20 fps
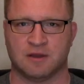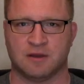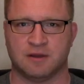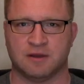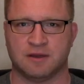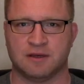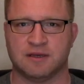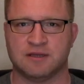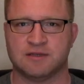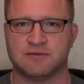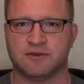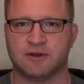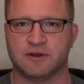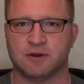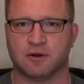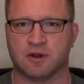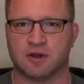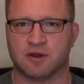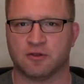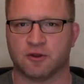In this
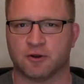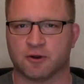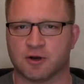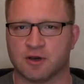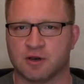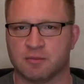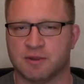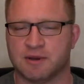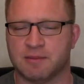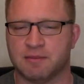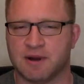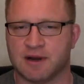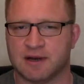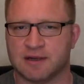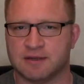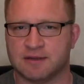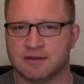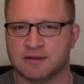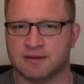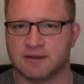video I'll talk a little bit
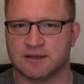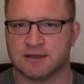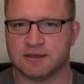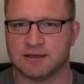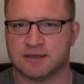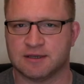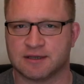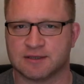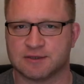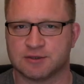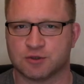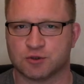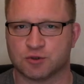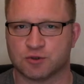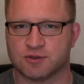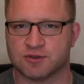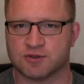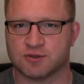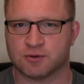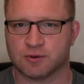about the next
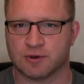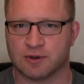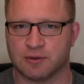short story,